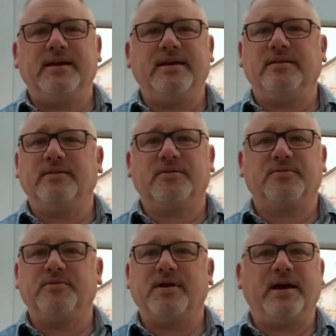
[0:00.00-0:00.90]
either
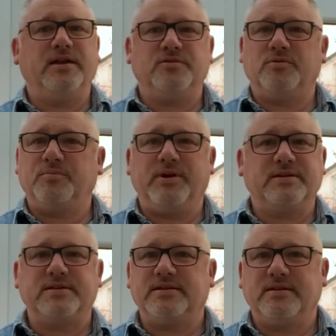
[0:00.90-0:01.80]
through age or
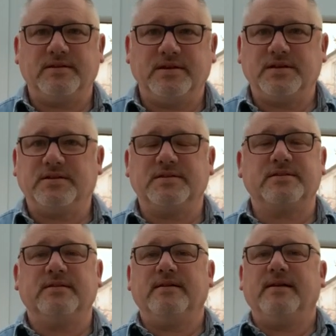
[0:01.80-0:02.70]
pre-existing
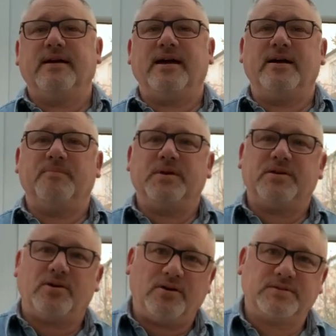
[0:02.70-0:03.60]
conditions,
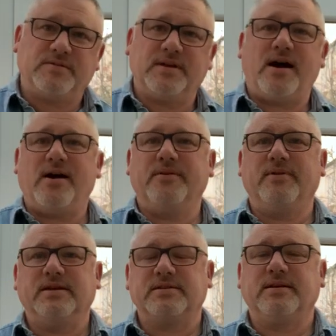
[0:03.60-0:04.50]
because of the high
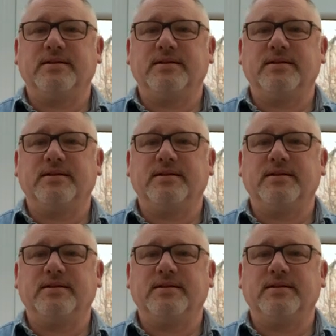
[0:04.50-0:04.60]
risk.